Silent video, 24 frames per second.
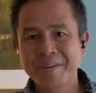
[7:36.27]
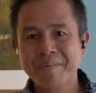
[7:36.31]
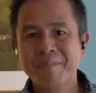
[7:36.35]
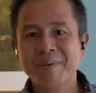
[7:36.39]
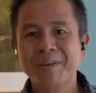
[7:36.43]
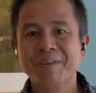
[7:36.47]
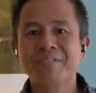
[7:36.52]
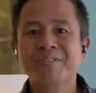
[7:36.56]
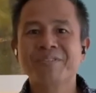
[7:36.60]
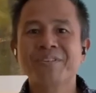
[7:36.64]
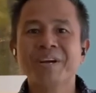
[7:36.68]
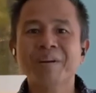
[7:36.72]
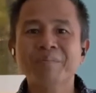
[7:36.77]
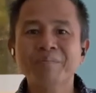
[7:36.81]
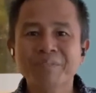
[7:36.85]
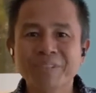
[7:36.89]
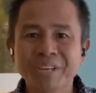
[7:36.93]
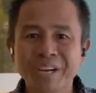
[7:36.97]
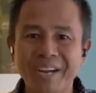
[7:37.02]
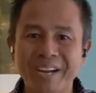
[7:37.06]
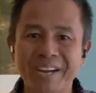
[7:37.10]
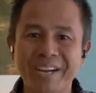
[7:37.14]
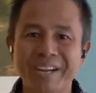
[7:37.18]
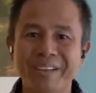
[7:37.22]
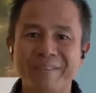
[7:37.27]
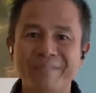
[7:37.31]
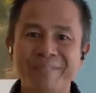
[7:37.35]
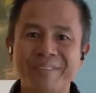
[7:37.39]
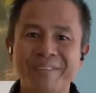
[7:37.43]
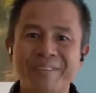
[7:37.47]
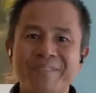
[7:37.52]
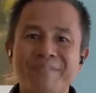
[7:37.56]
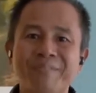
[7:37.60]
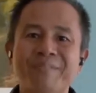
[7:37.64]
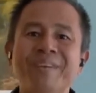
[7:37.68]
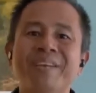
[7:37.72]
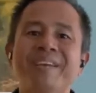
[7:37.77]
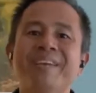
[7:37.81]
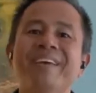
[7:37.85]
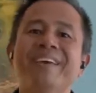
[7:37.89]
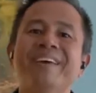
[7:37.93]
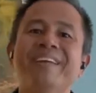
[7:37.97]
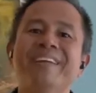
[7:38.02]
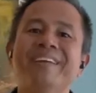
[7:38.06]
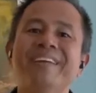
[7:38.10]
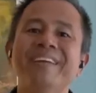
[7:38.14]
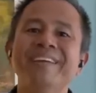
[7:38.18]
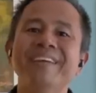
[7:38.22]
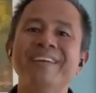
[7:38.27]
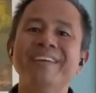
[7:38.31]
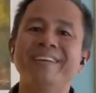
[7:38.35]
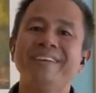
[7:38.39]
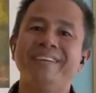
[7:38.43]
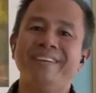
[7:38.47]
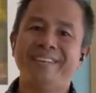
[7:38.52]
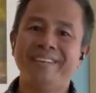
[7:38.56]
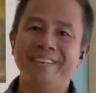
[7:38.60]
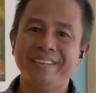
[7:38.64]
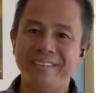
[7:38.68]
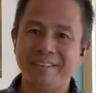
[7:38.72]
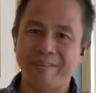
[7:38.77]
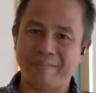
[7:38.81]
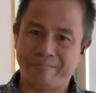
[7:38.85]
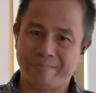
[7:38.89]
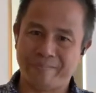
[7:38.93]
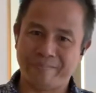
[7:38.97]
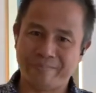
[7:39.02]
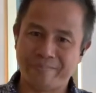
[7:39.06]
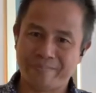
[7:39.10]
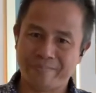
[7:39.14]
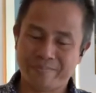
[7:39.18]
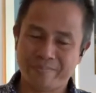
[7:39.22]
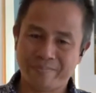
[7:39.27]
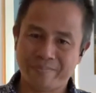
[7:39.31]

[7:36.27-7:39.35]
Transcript: But sometimes we can't hear him.